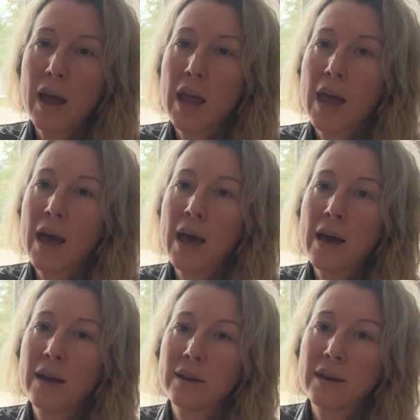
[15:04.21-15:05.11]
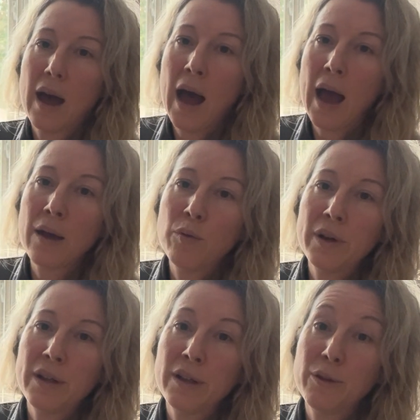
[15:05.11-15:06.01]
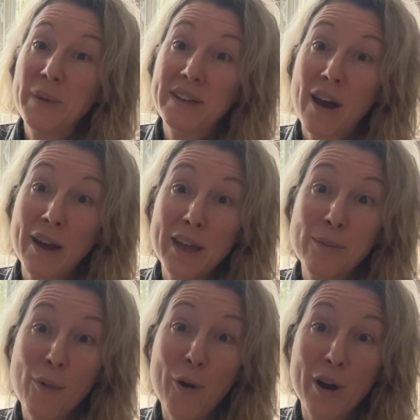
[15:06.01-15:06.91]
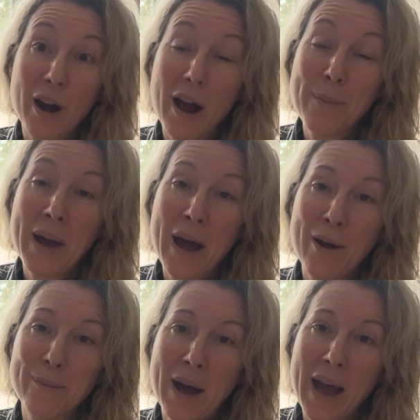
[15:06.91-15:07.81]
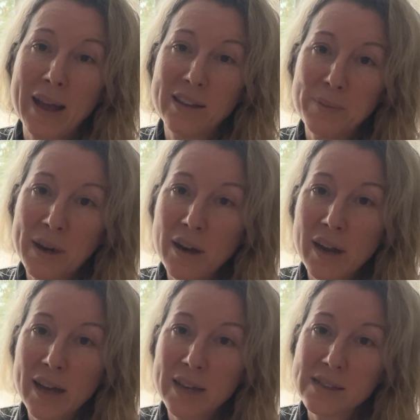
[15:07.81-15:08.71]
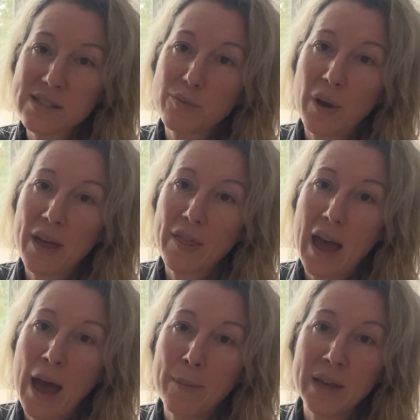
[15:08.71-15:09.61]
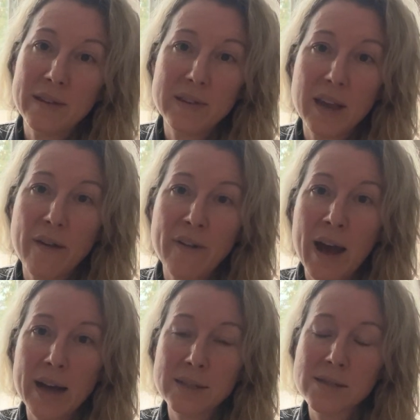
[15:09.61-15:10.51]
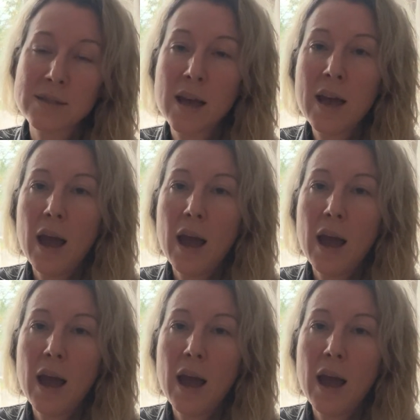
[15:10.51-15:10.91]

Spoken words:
And I will be talking more about my experience with ME/CFS